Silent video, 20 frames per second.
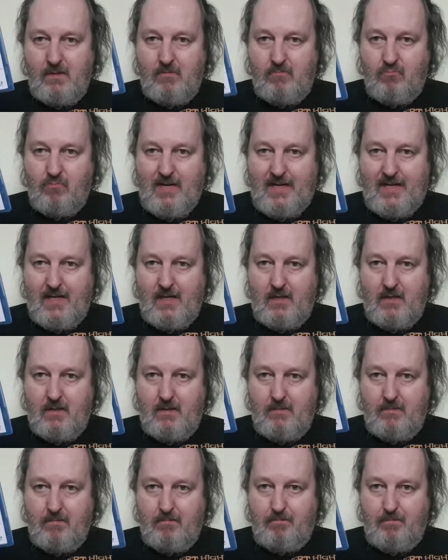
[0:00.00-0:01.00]

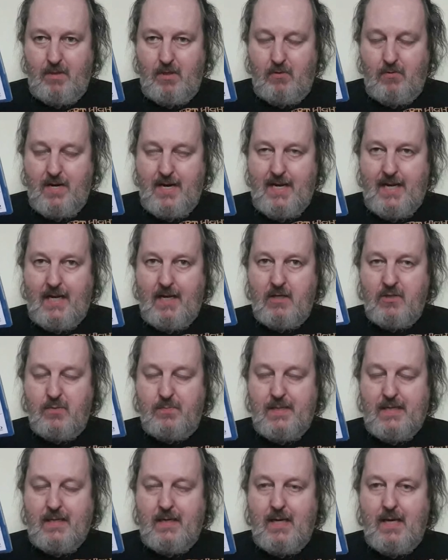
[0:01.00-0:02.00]
regular Blu-ray has
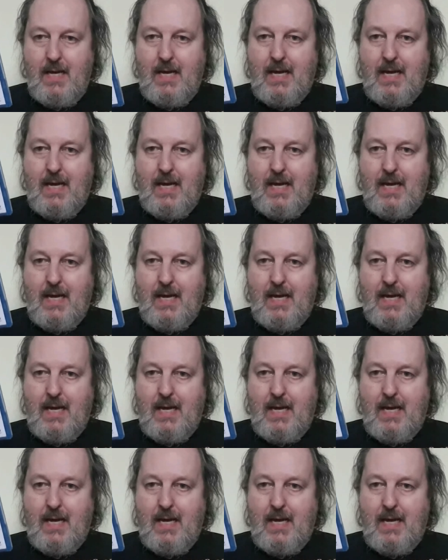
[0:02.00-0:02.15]
been